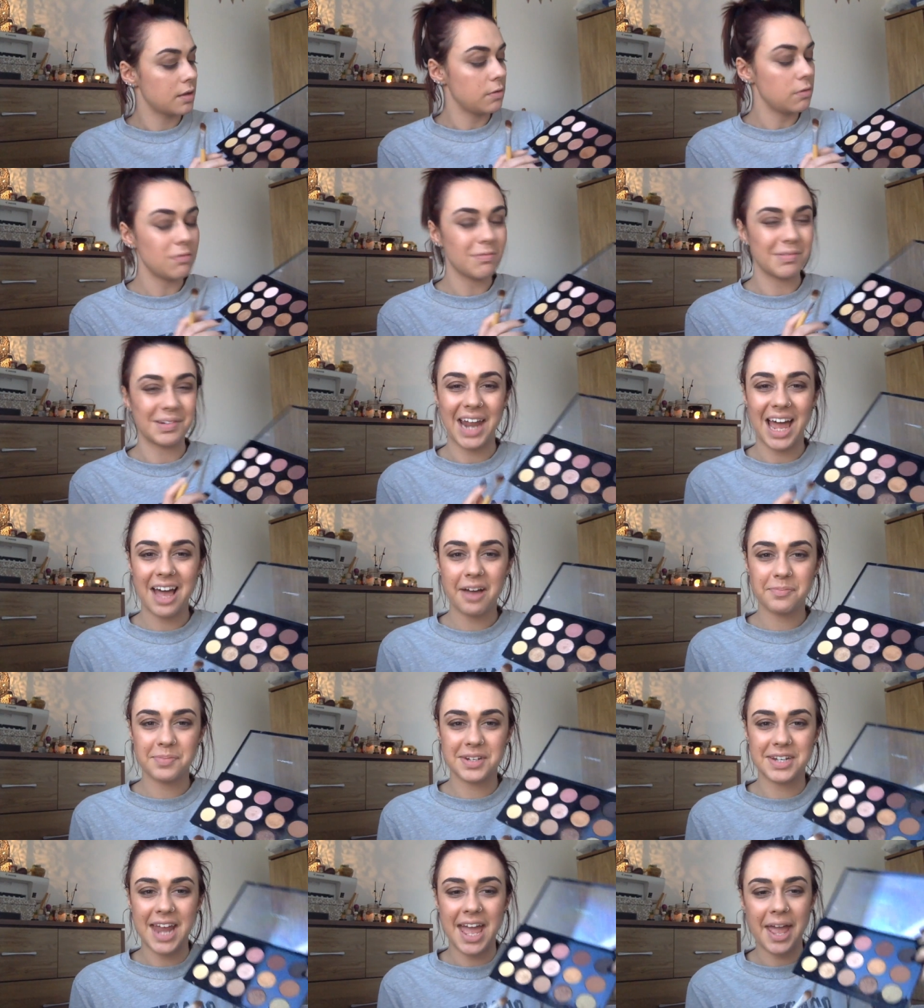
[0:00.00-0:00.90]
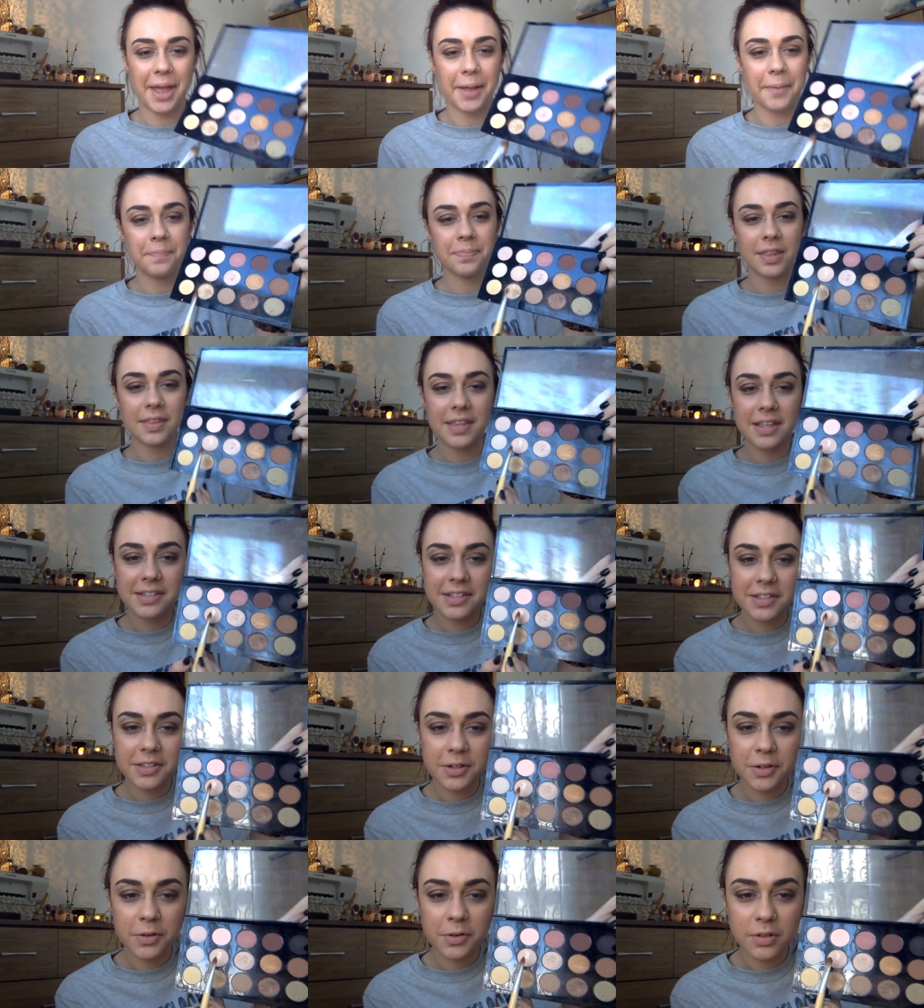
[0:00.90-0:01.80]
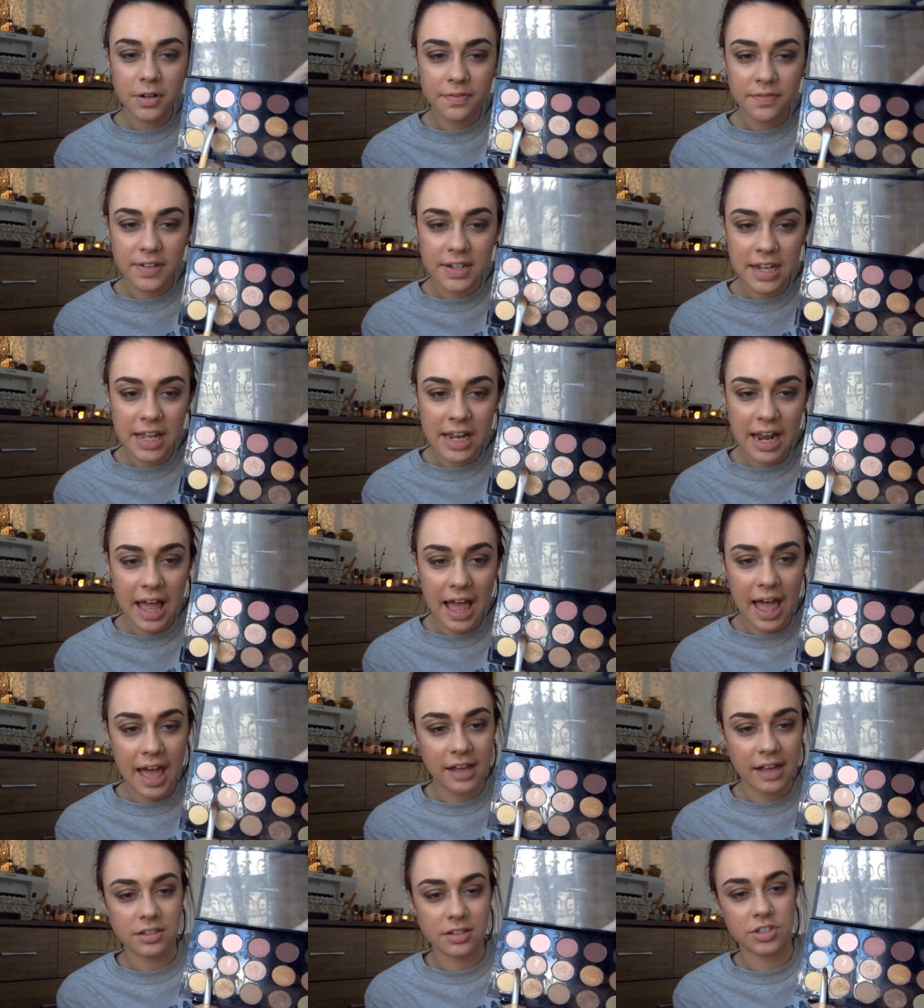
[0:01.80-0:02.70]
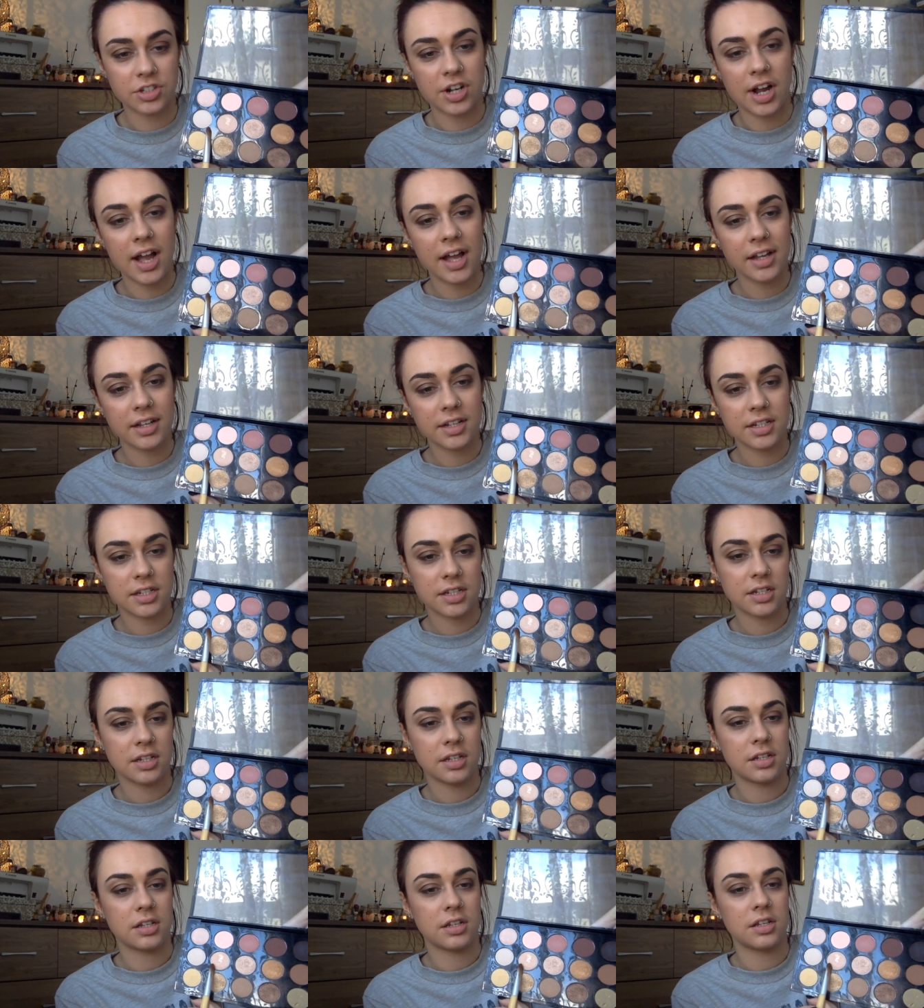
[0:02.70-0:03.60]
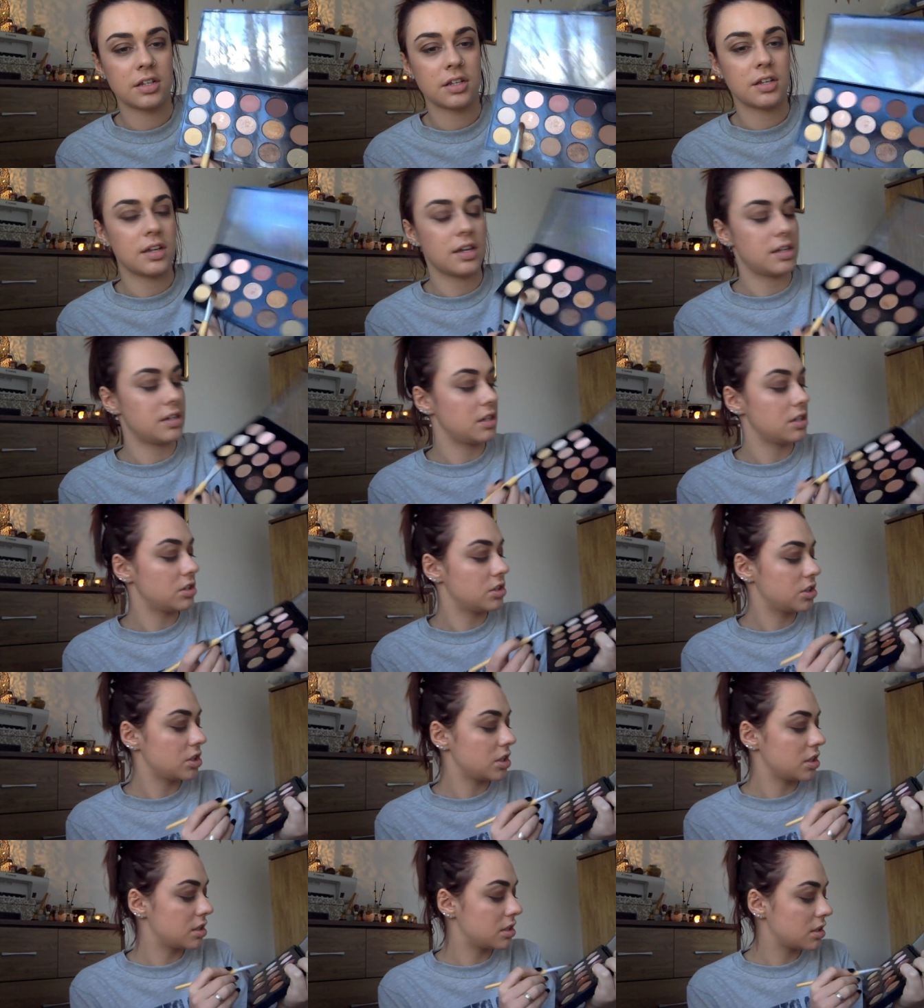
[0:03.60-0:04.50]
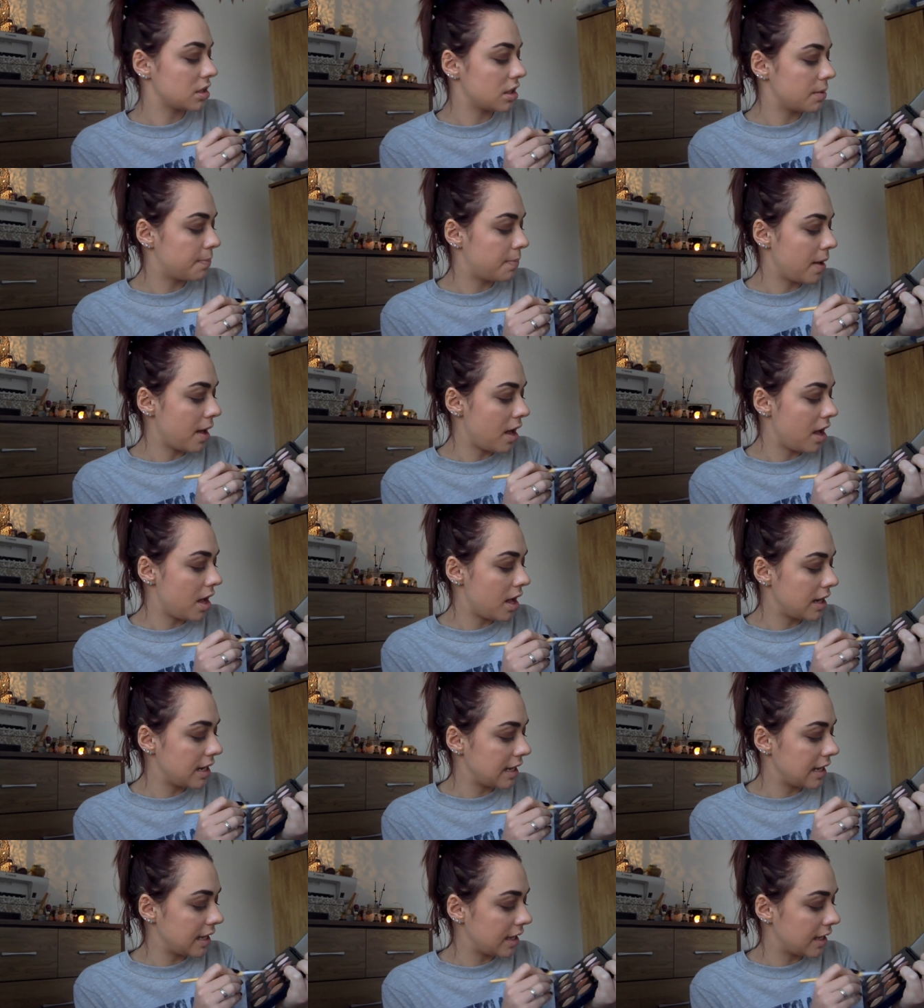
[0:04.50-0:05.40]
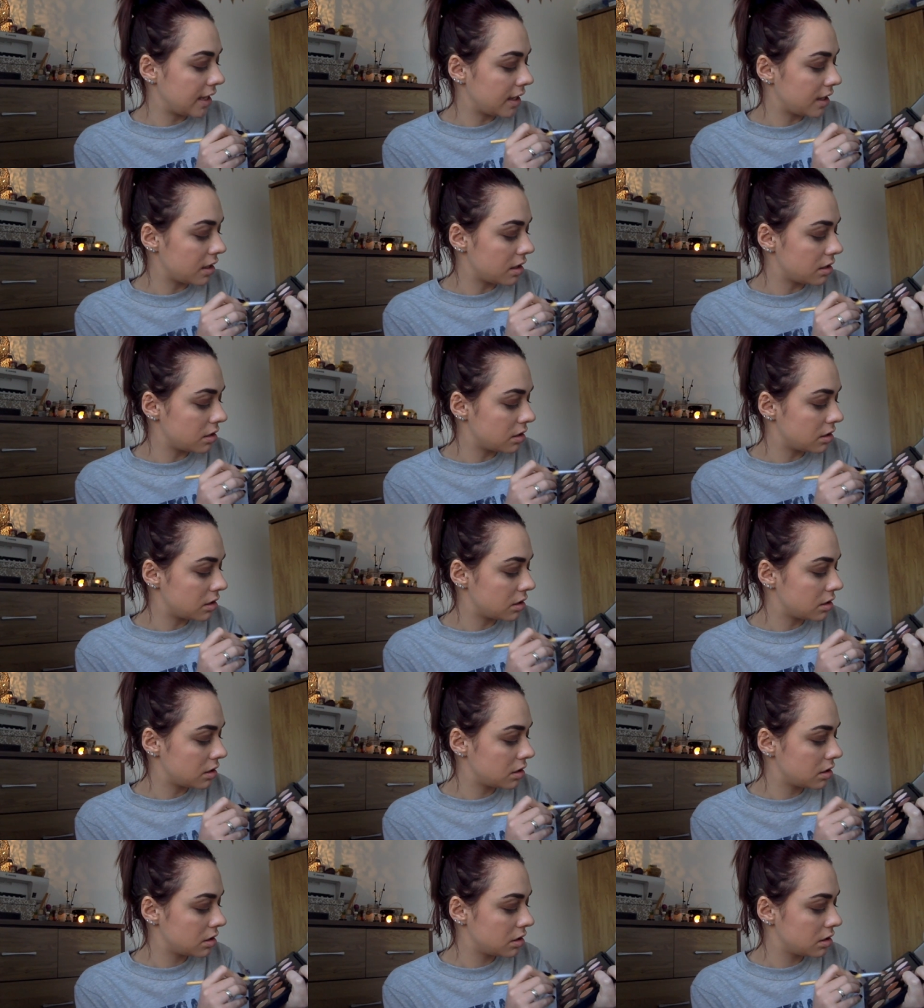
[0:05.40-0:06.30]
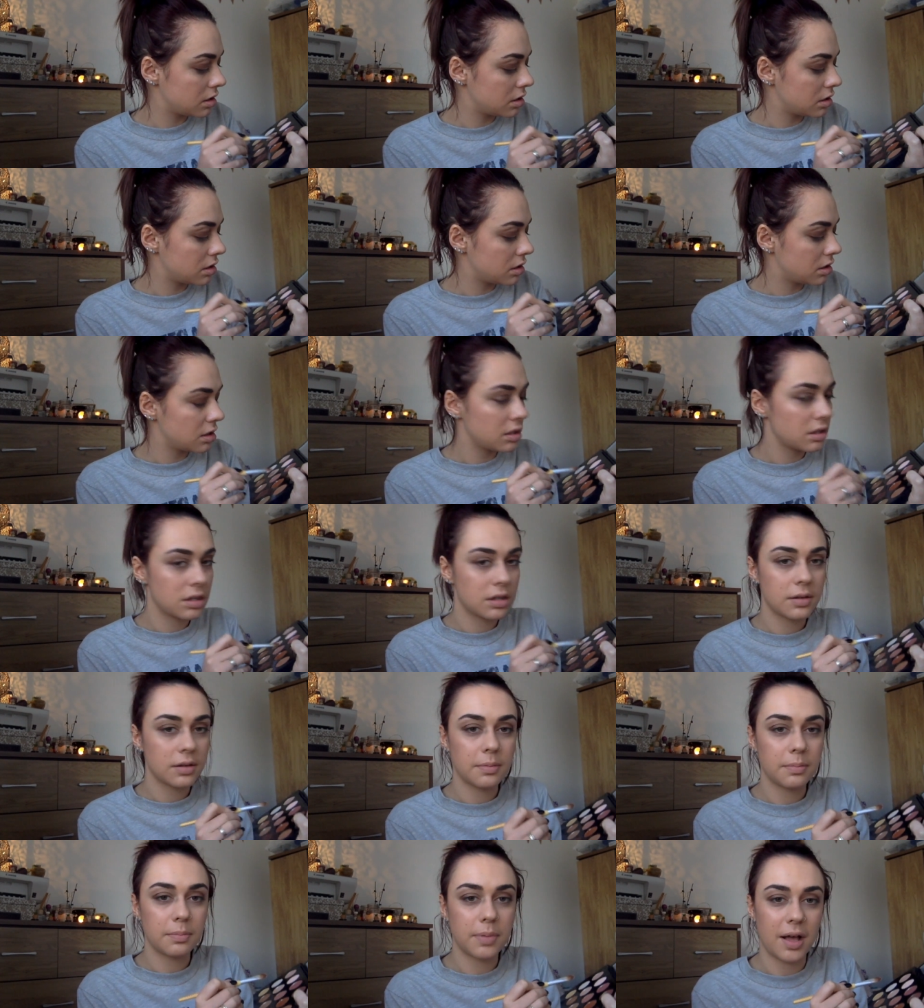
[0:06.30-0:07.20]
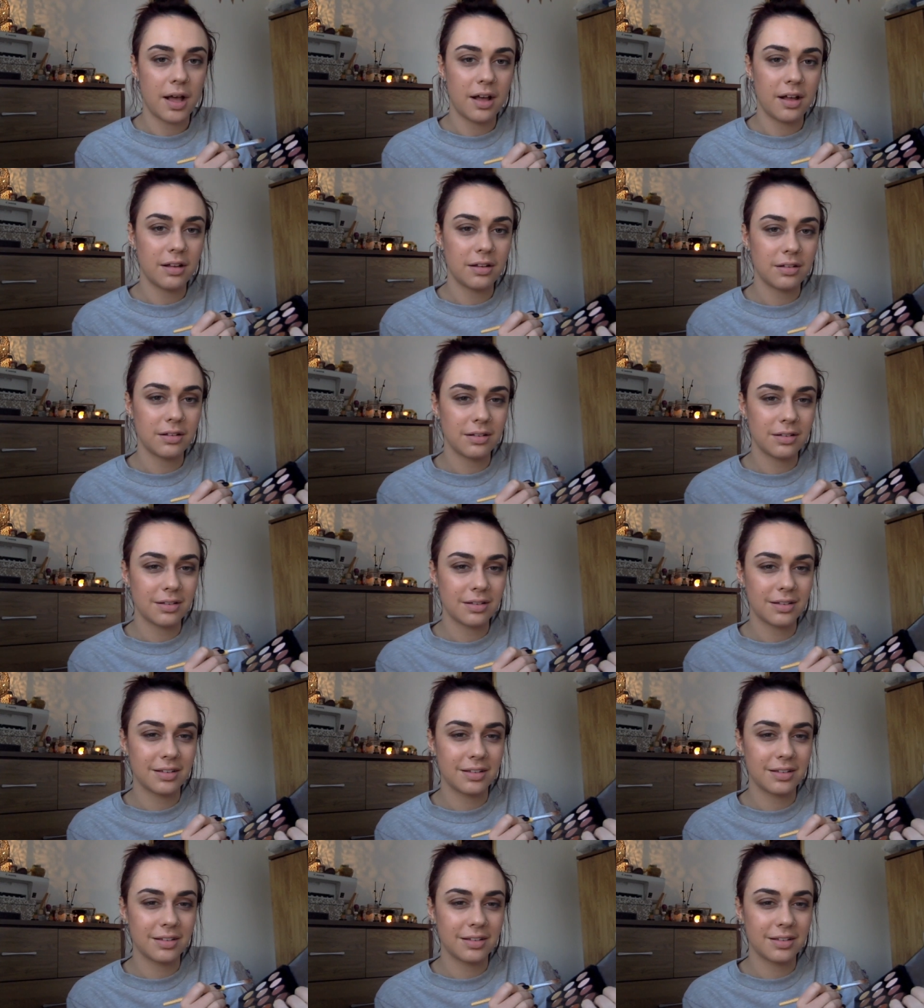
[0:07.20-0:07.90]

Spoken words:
Ooh, an apt name. This is called Vanilla Extract, and it's just a pearly pearl.